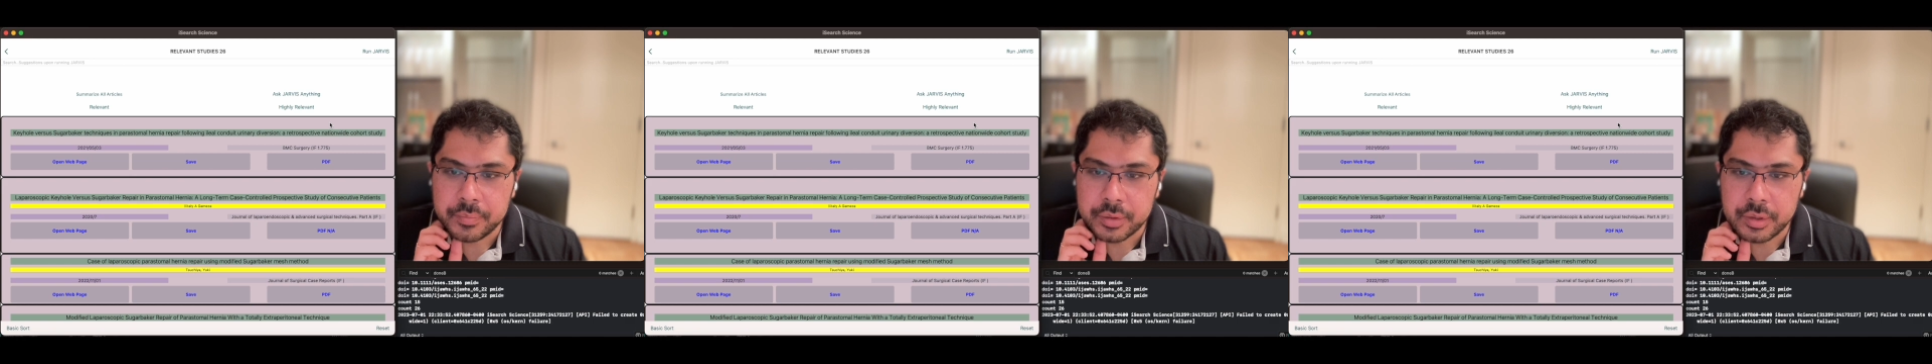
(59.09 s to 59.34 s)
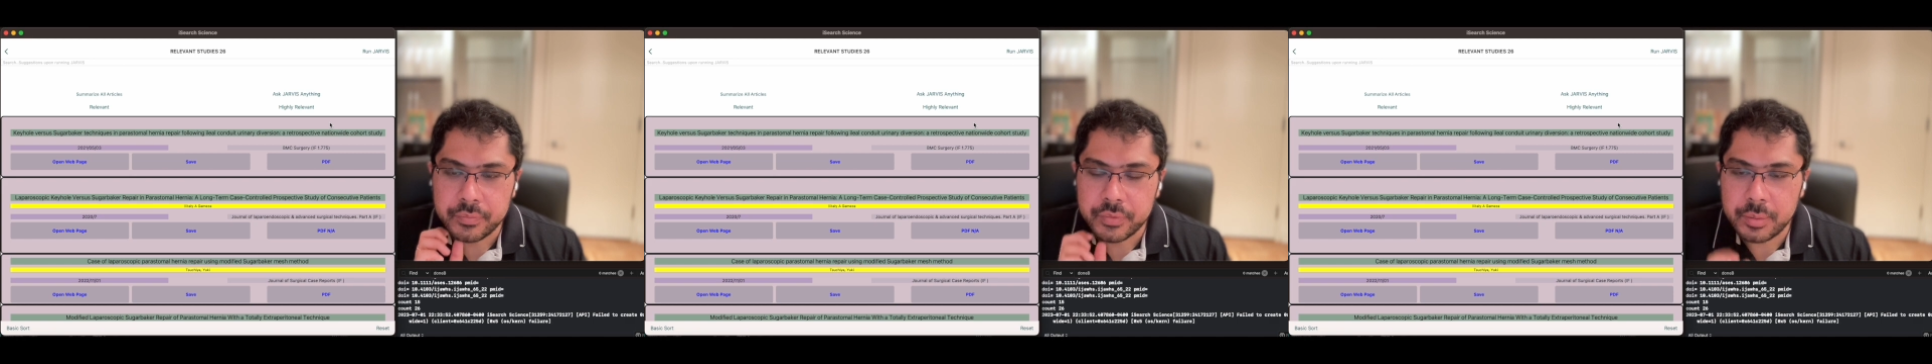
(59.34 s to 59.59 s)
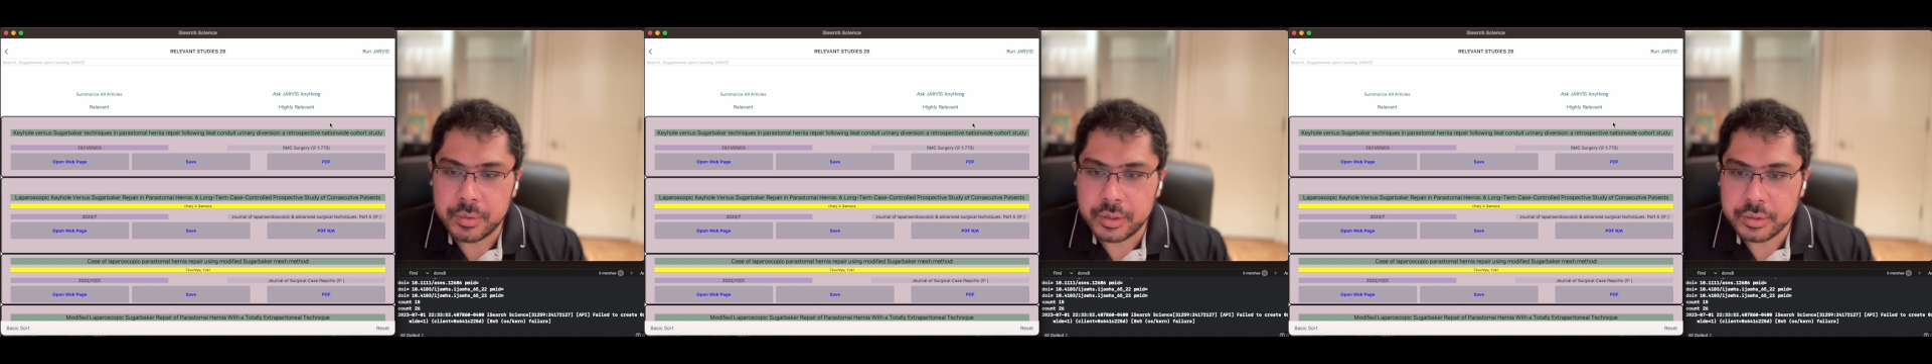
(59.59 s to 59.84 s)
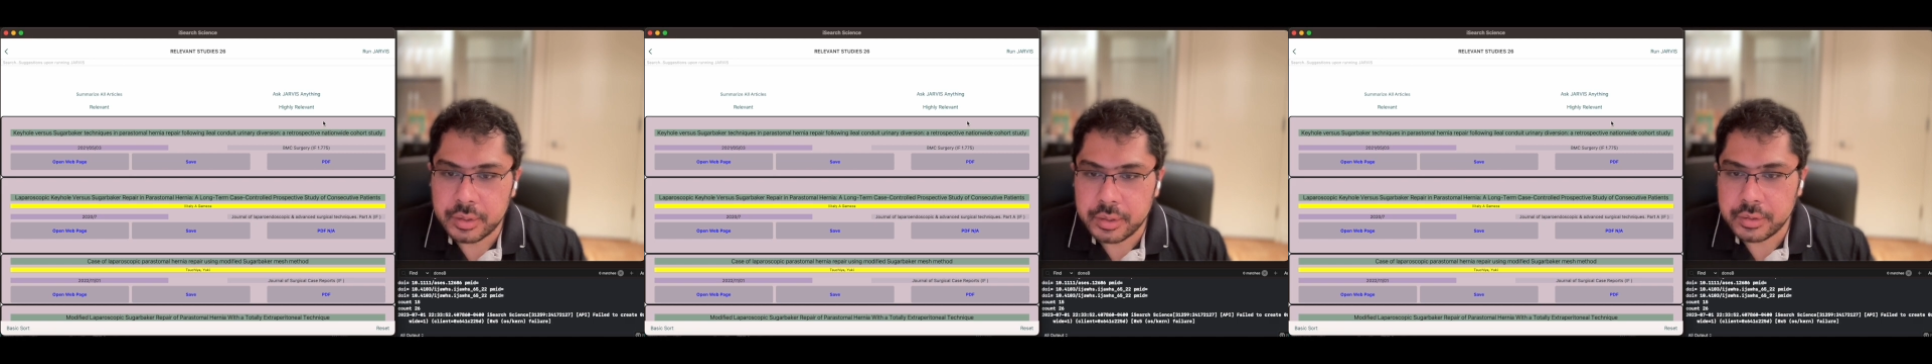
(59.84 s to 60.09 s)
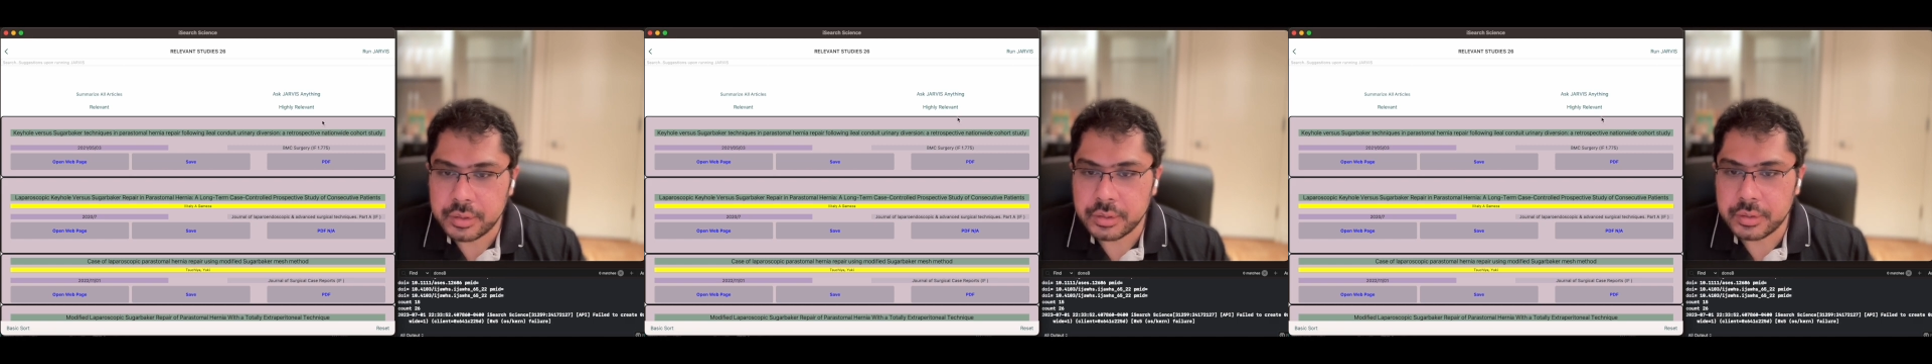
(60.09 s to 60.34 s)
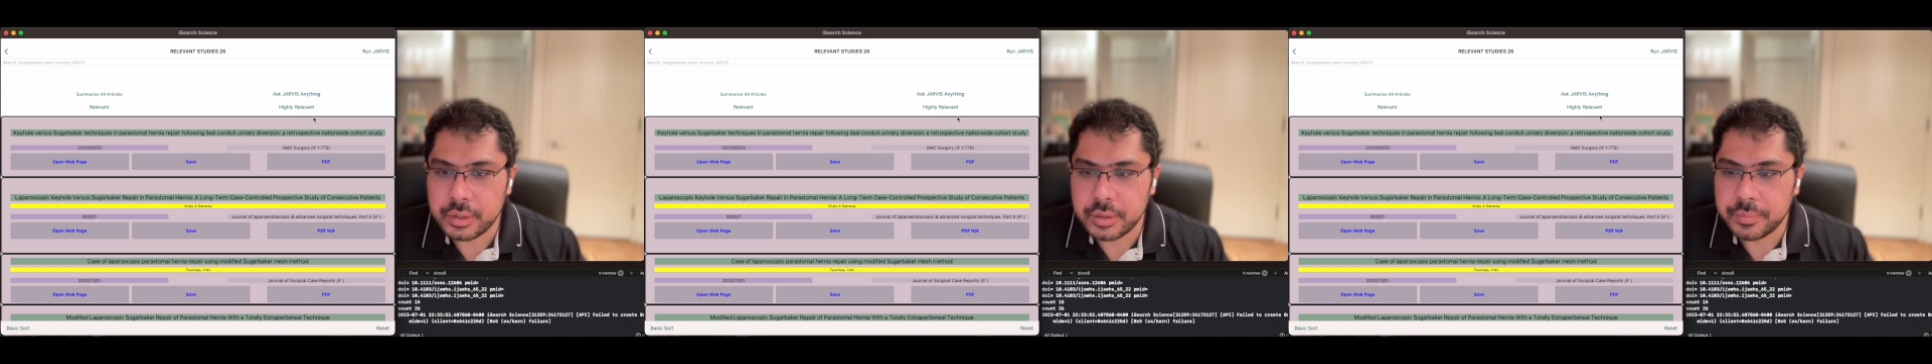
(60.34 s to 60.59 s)
confabulating the
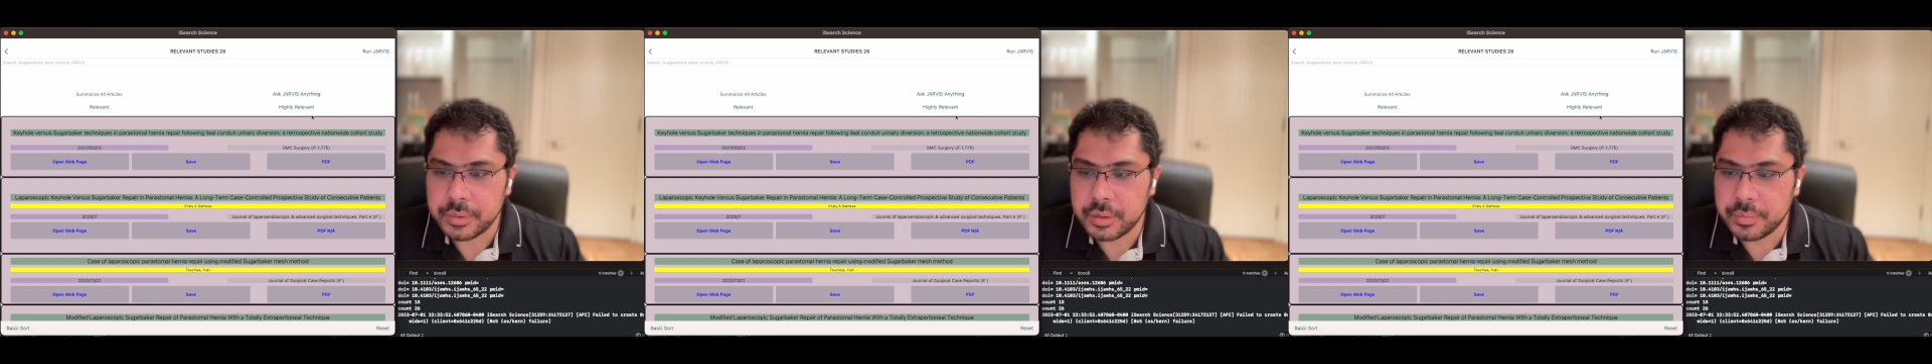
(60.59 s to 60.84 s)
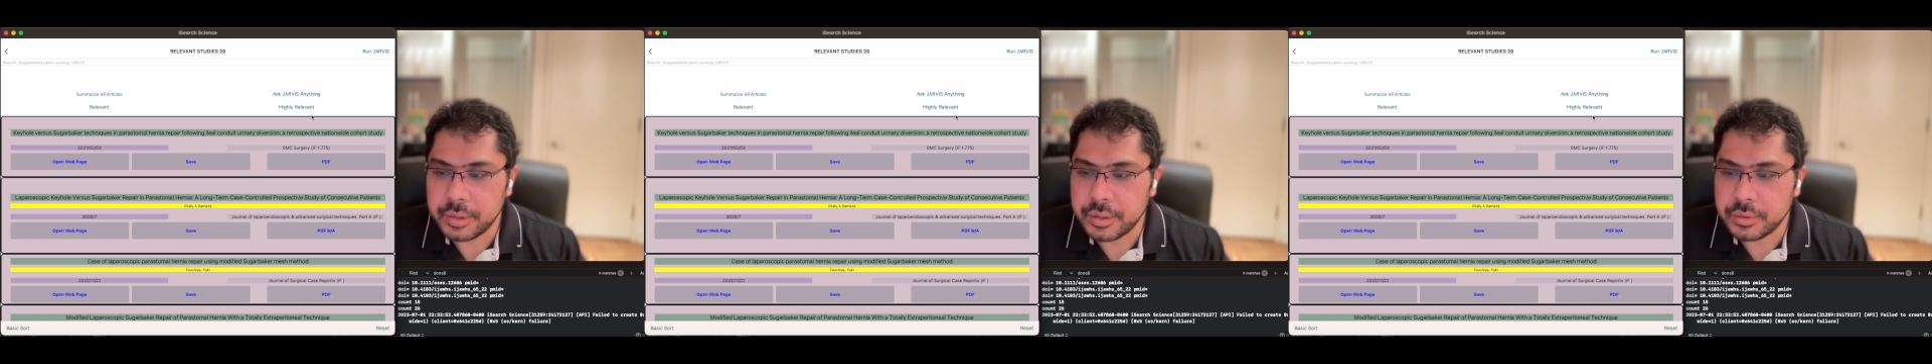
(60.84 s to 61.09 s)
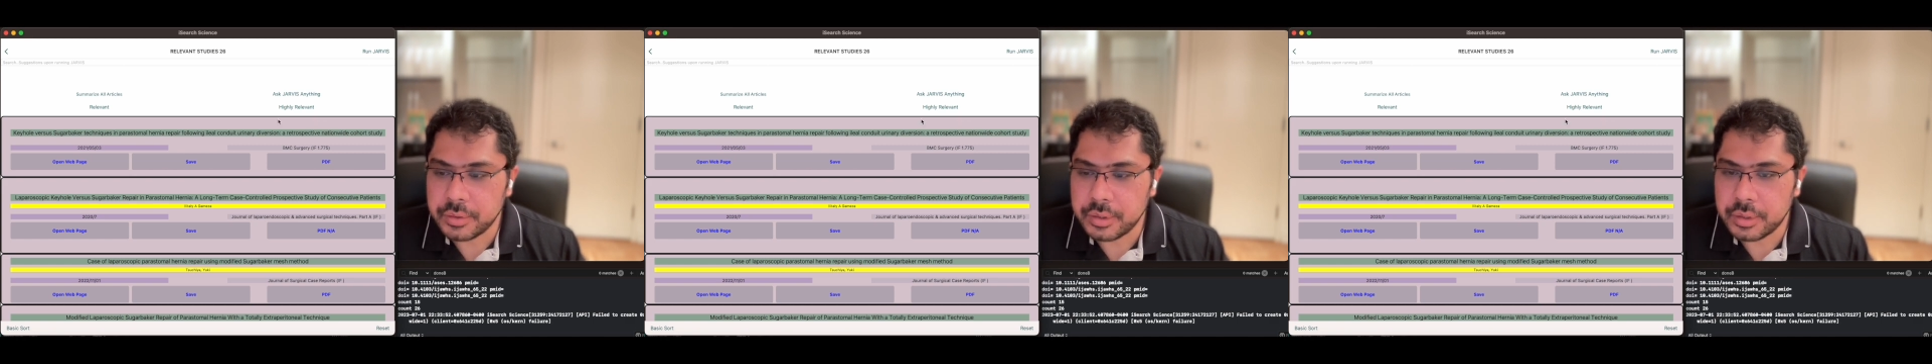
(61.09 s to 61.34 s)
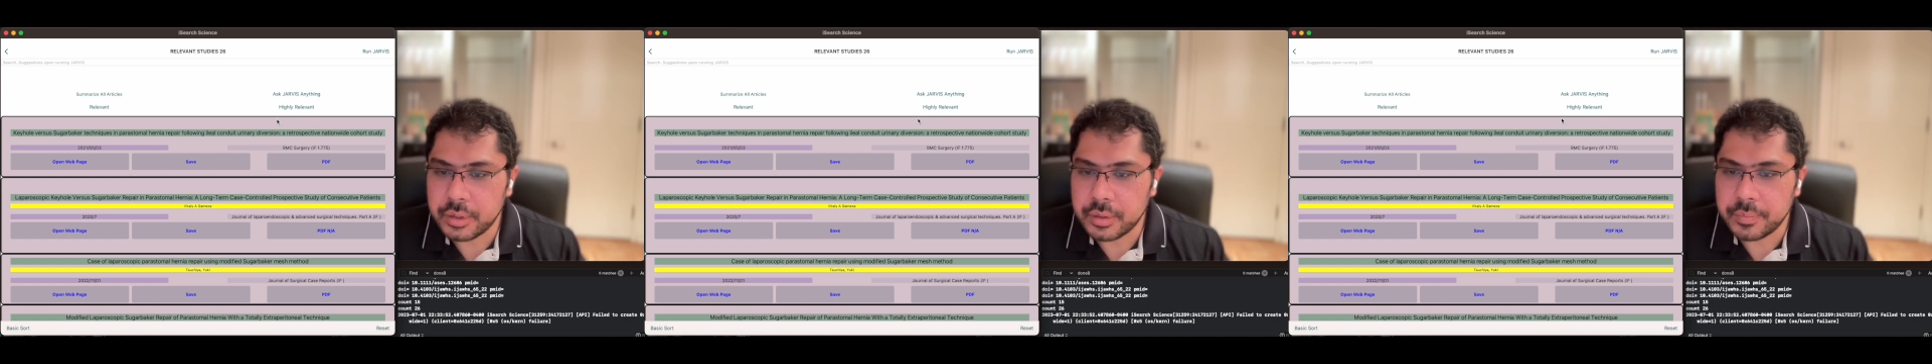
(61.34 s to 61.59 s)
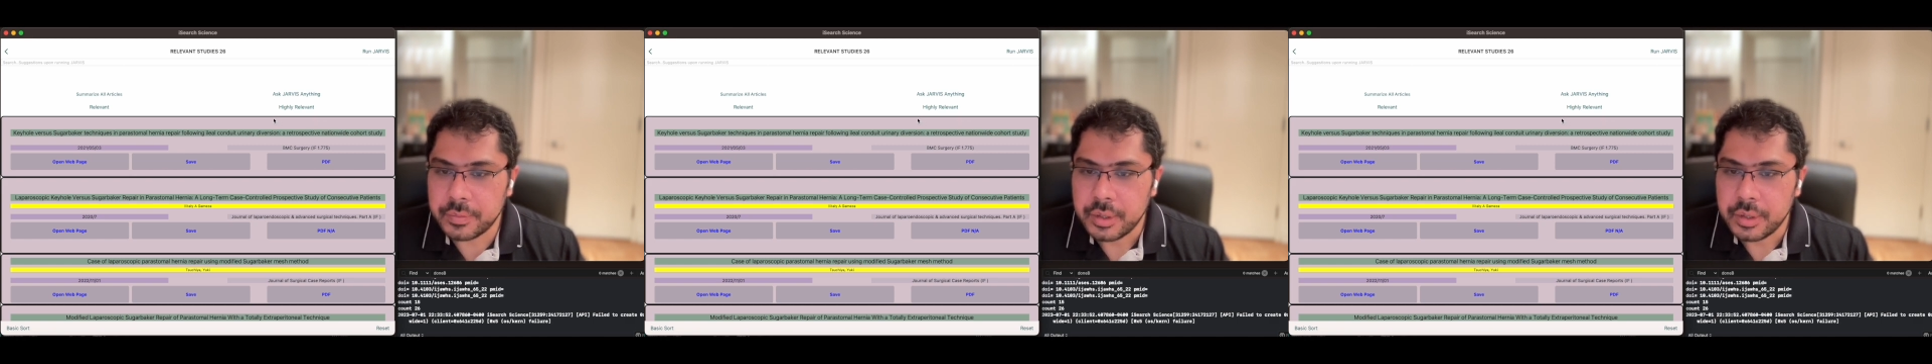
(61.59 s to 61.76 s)
results and produced a